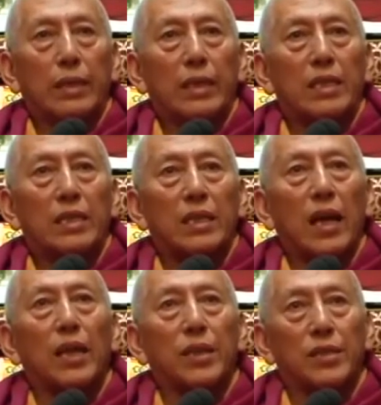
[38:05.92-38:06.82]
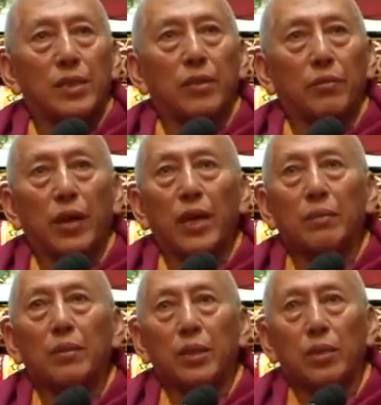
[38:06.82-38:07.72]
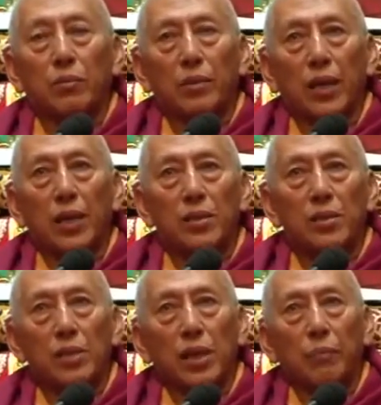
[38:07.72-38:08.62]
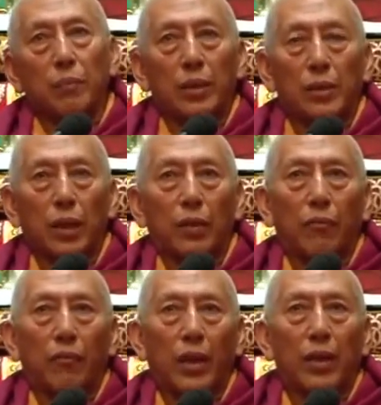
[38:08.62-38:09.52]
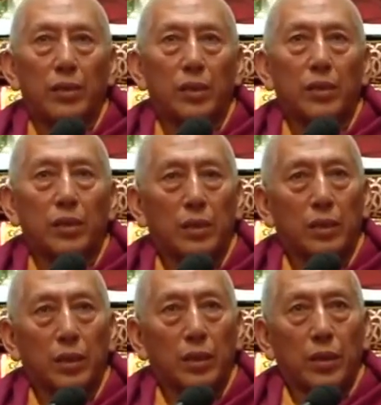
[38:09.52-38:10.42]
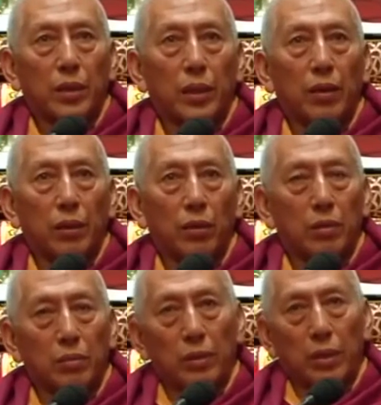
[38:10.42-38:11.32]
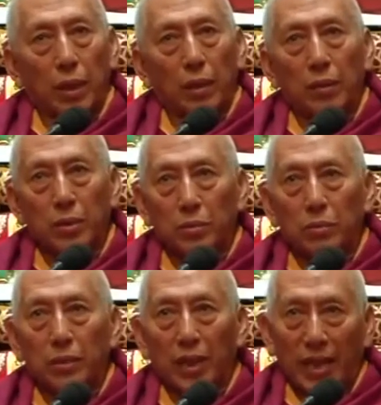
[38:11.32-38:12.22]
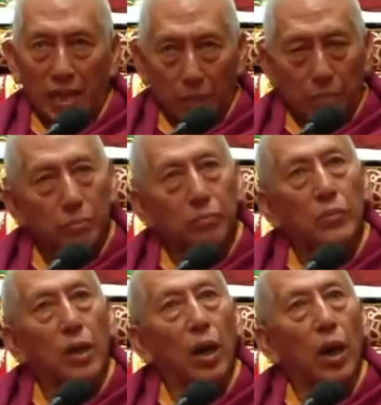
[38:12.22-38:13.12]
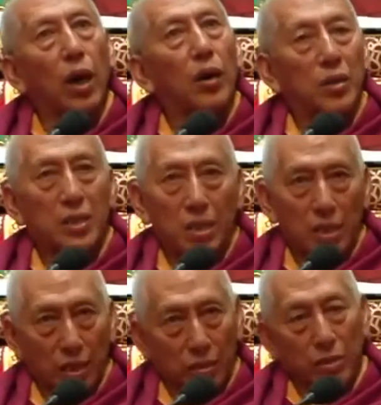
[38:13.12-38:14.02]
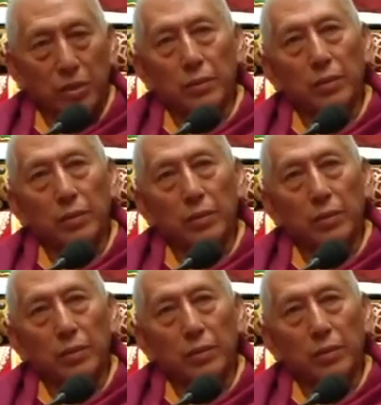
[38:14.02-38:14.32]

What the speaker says: in reality, wherever the human rights have been violated, they are not being able to condemn or redress.